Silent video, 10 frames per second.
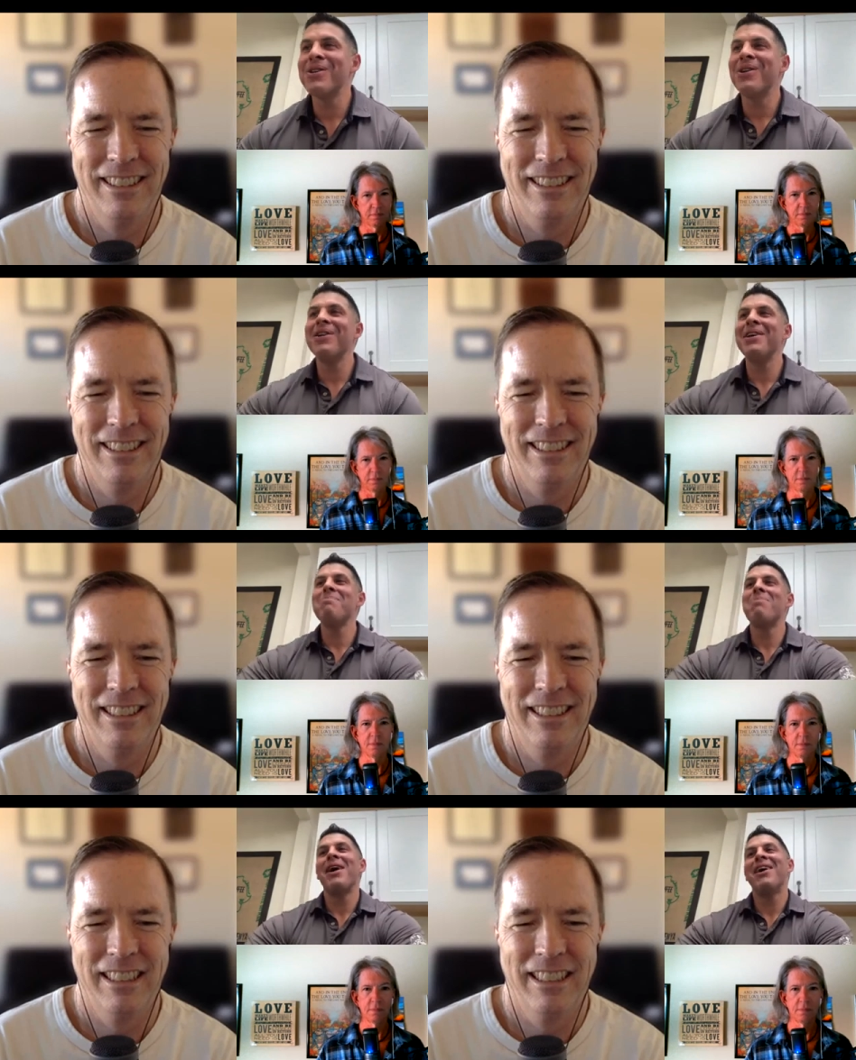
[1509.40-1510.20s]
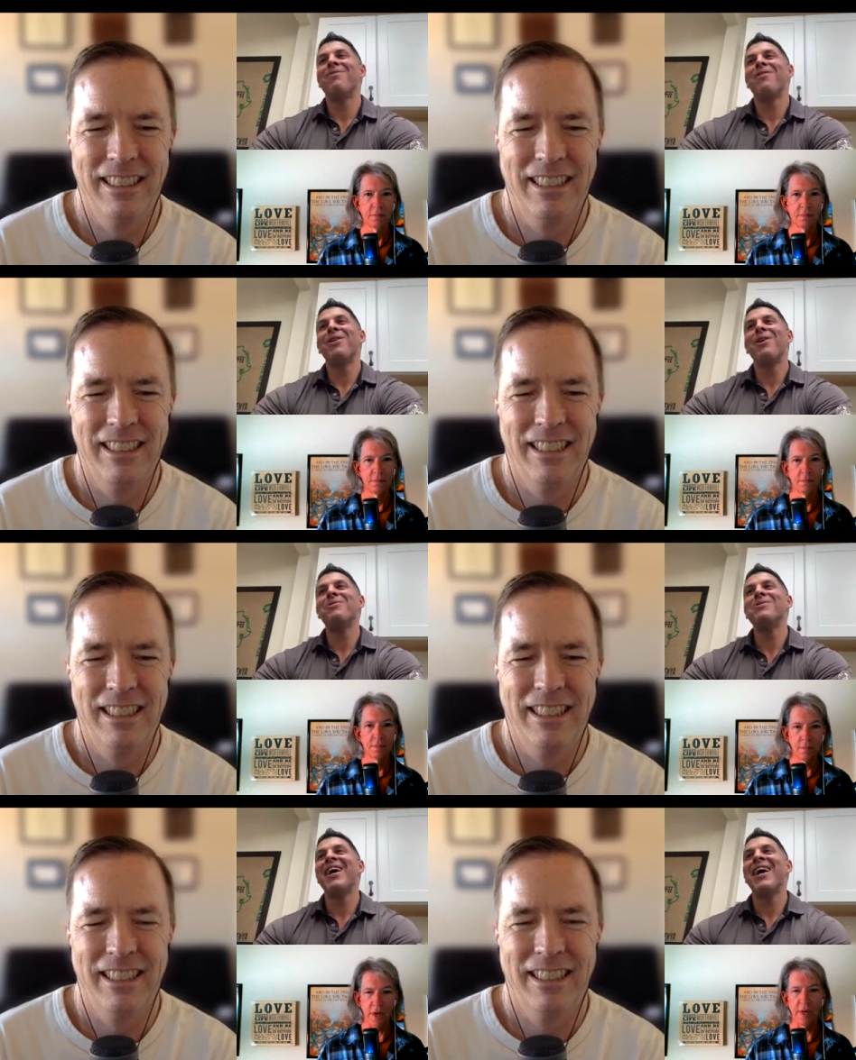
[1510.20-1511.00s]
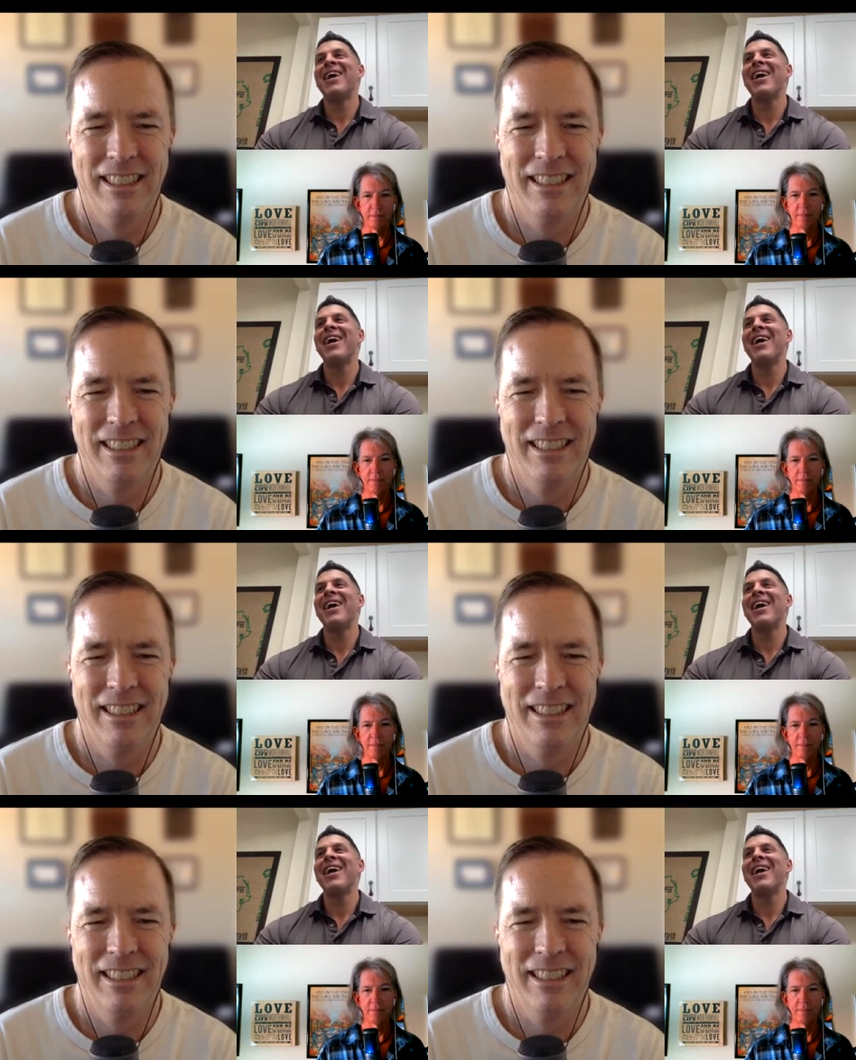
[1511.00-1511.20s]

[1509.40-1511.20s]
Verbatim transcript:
Speaker 1: personally, but for those